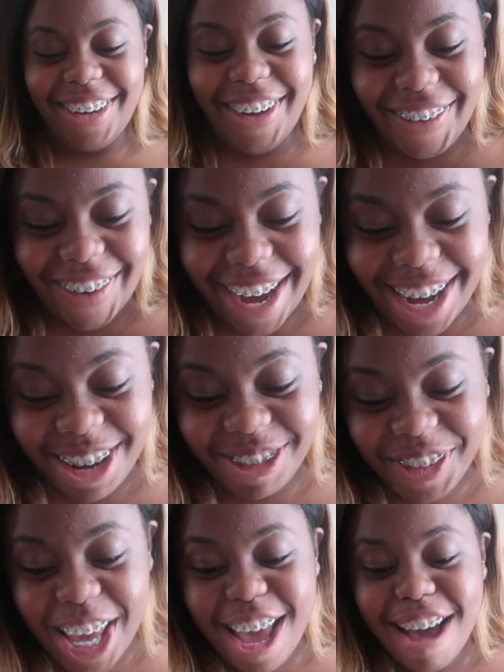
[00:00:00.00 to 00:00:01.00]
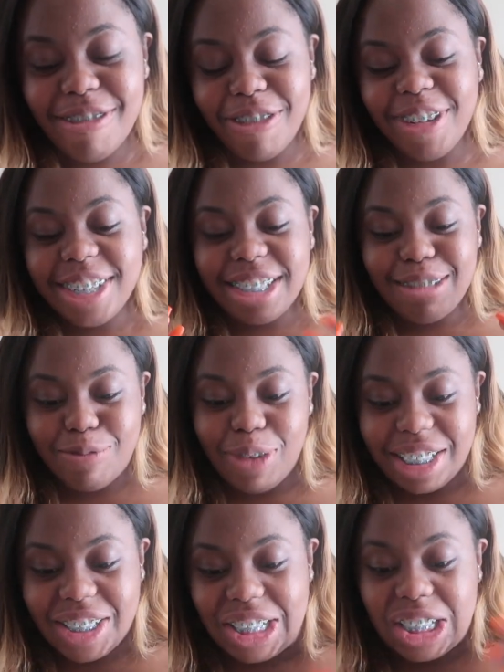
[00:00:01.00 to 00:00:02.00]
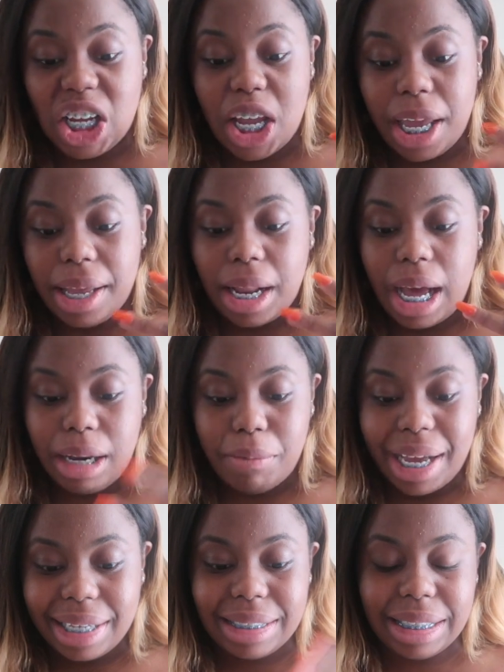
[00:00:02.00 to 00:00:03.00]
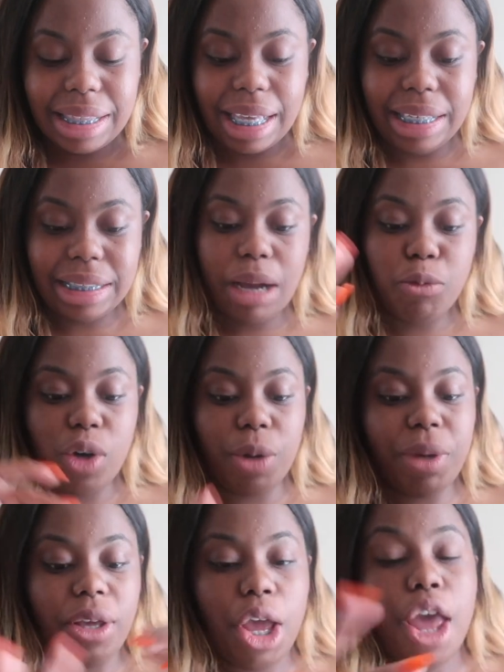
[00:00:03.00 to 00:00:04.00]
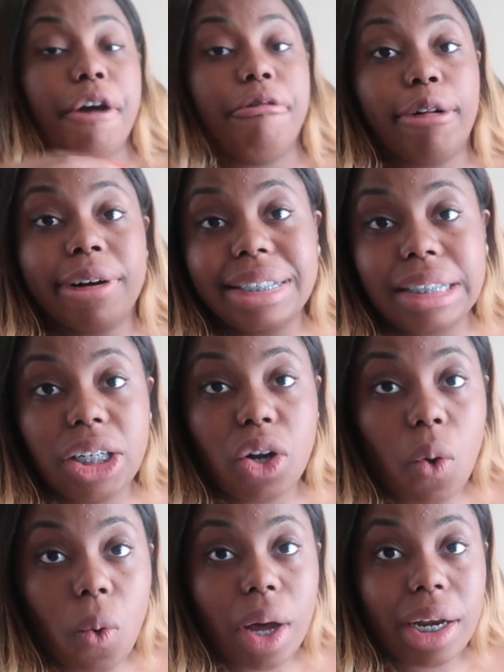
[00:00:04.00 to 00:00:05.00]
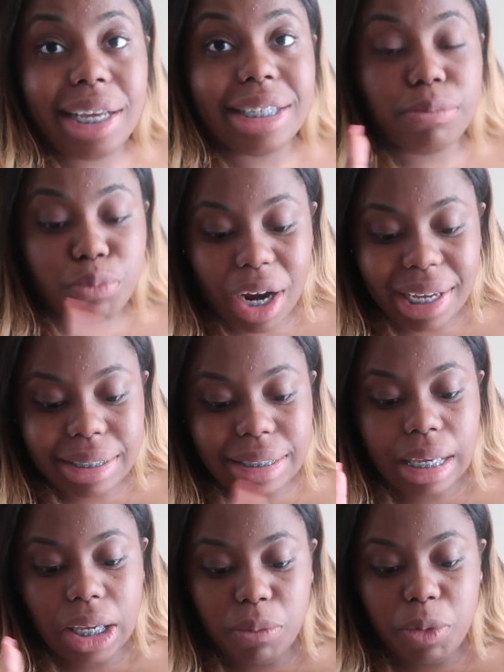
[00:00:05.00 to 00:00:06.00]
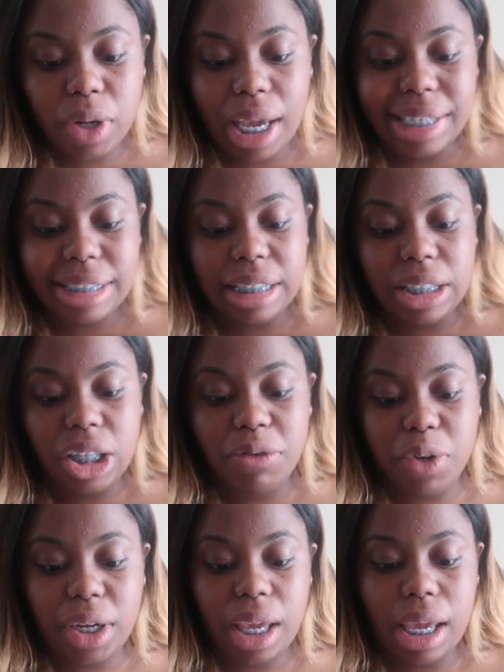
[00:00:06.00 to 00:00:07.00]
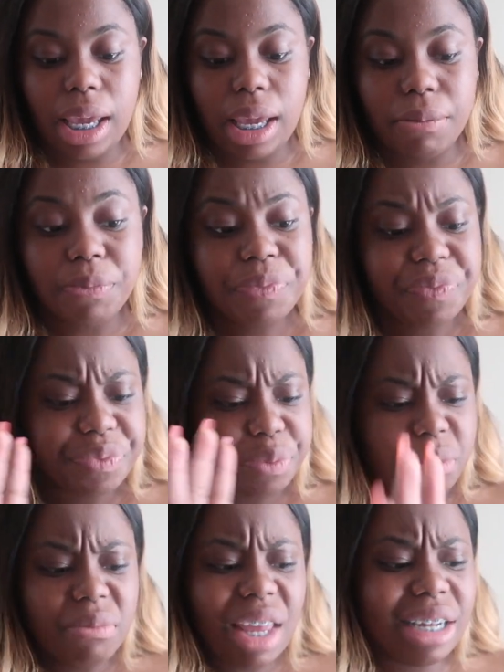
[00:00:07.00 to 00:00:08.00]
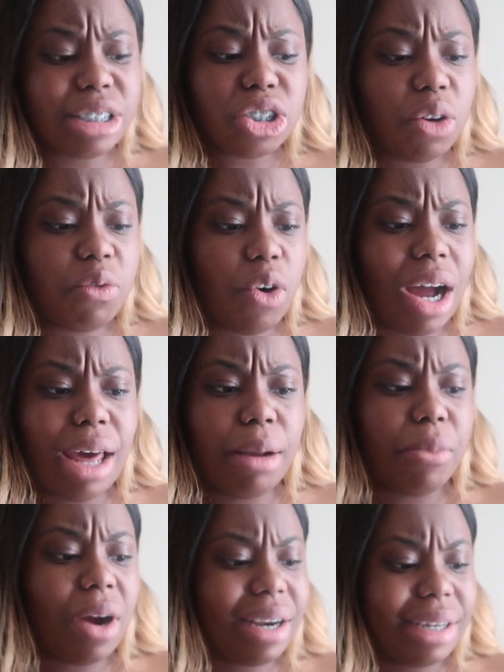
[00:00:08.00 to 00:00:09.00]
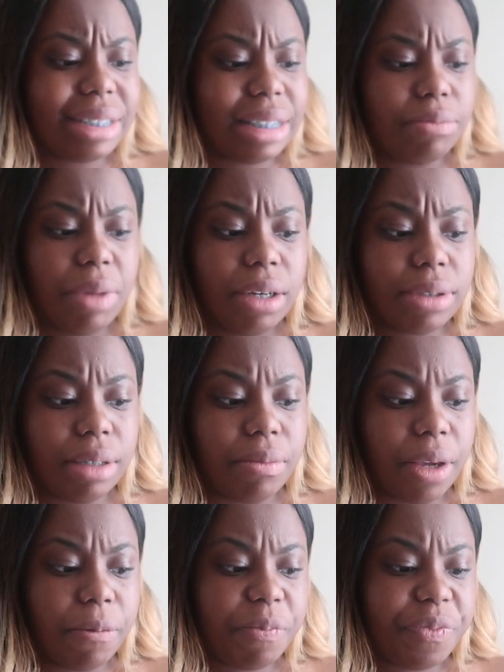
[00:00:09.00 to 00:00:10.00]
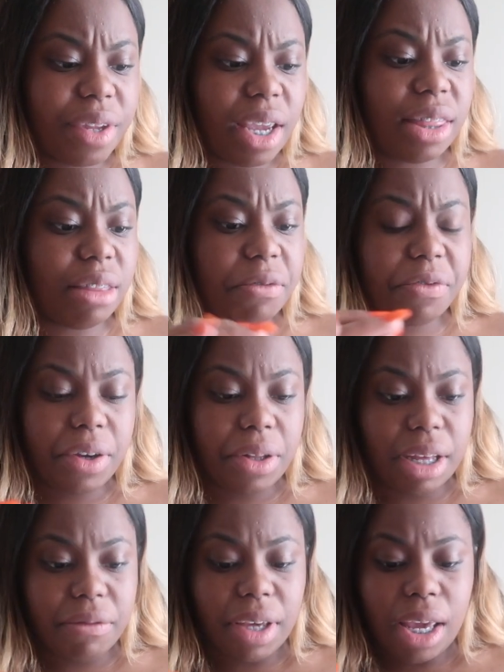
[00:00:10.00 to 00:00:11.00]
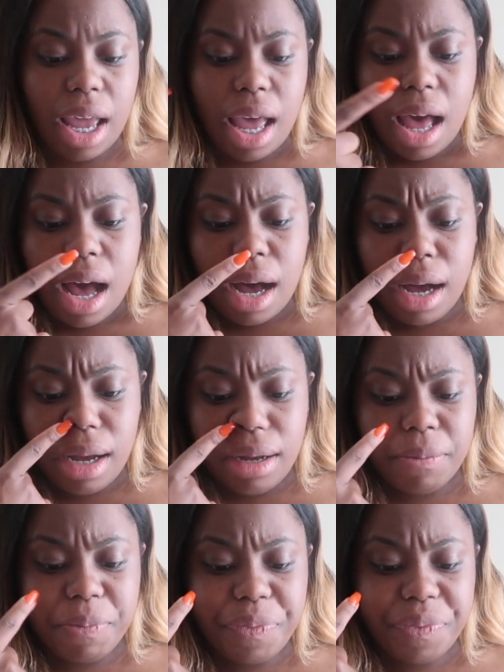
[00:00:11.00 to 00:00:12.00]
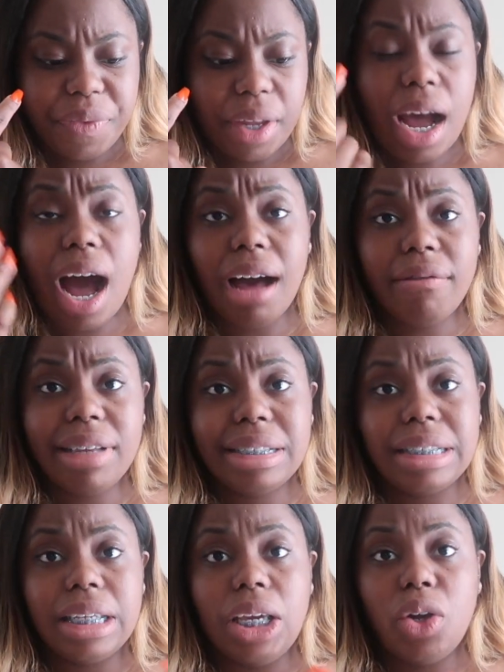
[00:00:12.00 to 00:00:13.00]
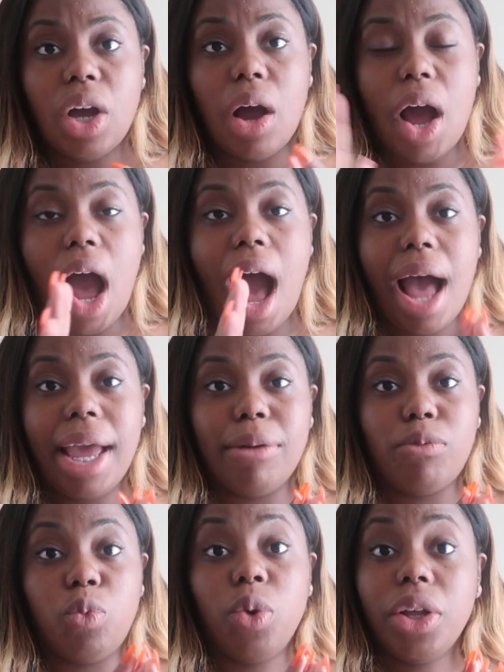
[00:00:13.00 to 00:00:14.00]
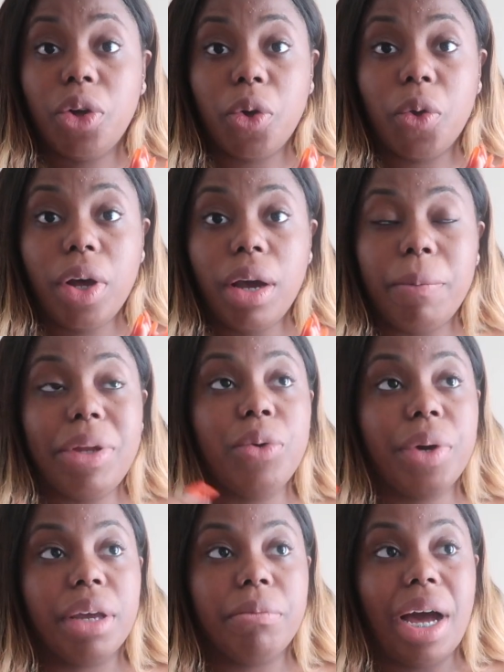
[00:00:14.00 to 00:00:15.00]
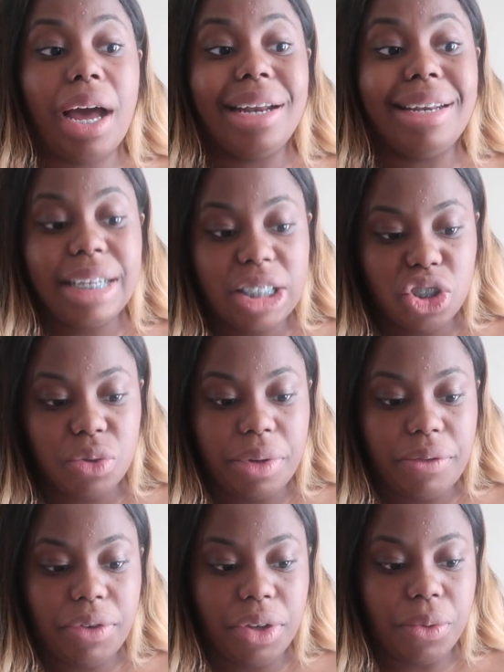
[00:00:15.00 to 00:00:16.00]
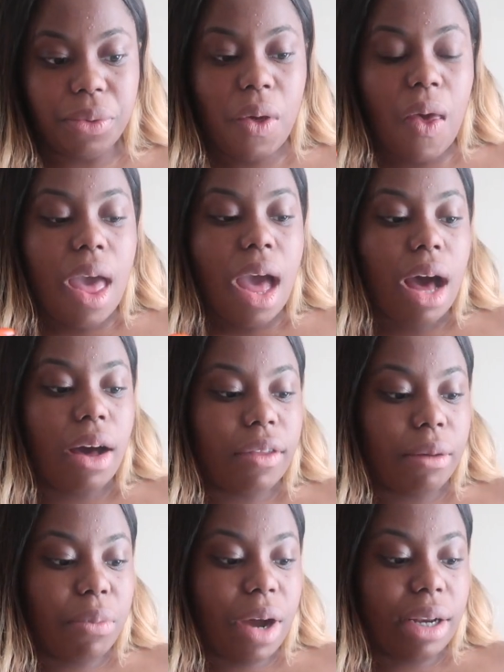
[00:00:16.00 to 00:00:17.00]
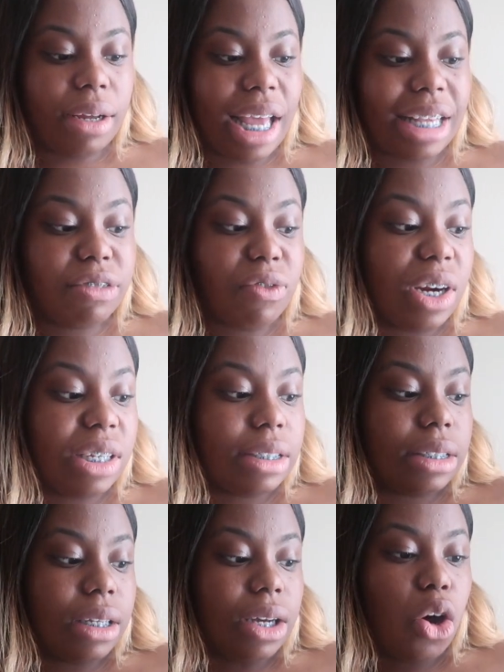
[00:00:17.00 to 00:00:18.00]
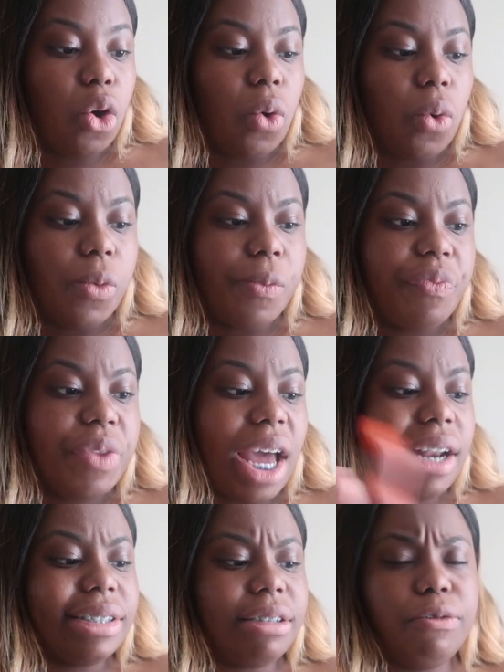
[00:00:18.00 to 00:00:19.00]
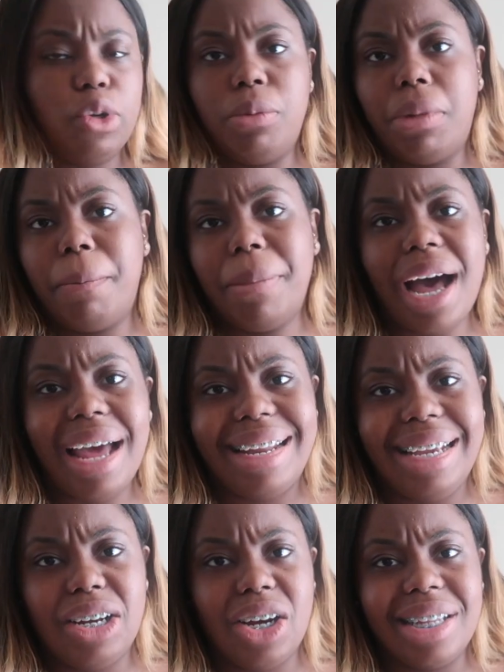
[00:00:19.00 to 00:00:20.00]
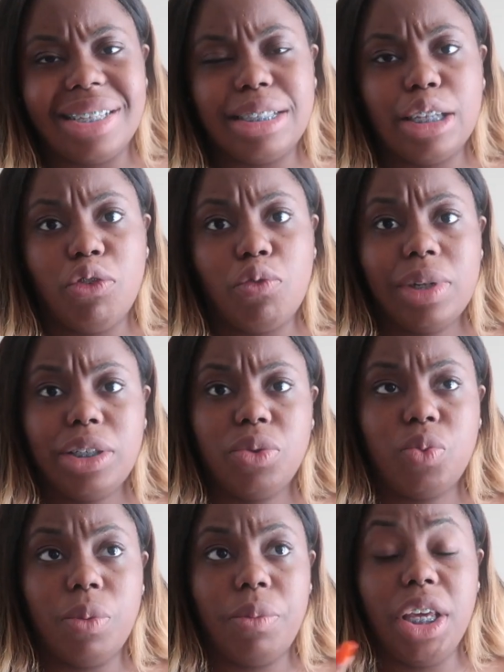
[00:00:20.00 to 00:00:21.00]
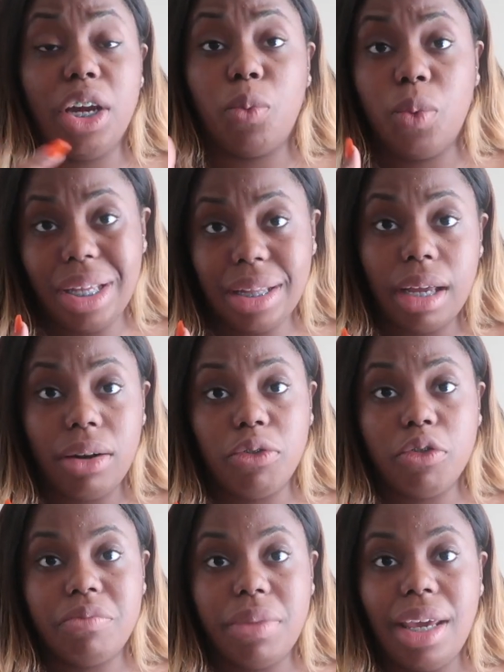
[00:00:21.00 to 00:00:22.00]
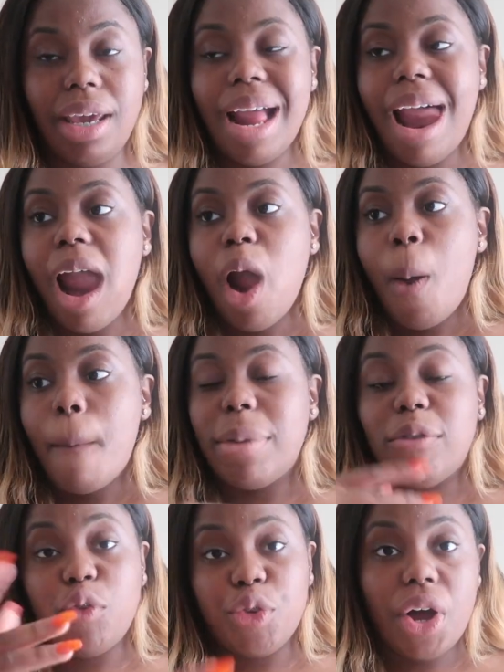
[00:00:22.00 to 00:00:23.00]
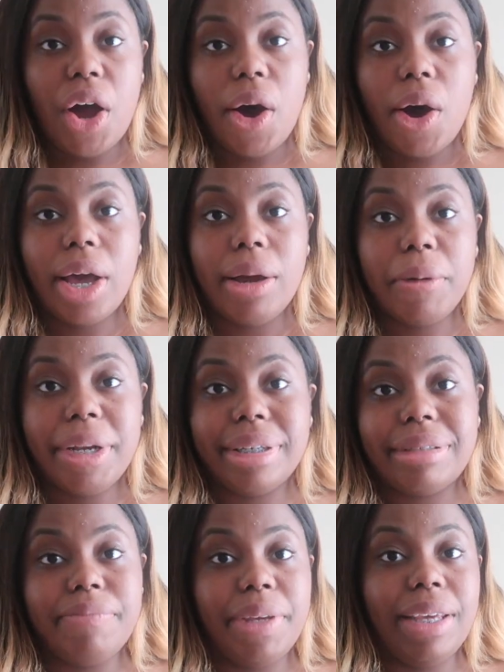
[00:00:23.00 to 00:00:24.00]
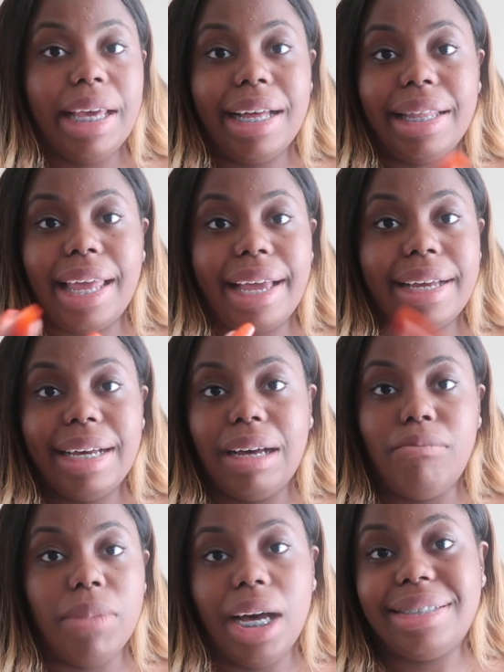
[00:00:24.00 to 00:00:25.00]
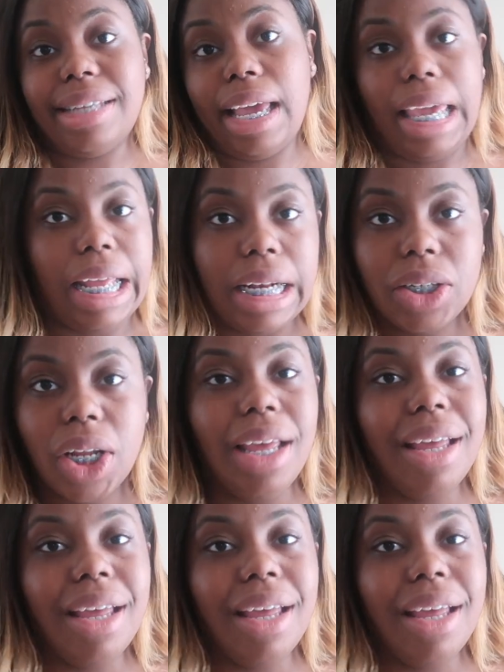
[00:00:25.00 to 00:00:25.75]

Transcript: so um my first impression and unboxing things i'm going to be focusing on is pricing communication delivering and just overall how the product smell to me and the feel of it um, obviously i will be doing my initial review of the product as far as the whole how does it feel in my body and all that stuff which will be a week later for me but for y'all it'll just be like a, a second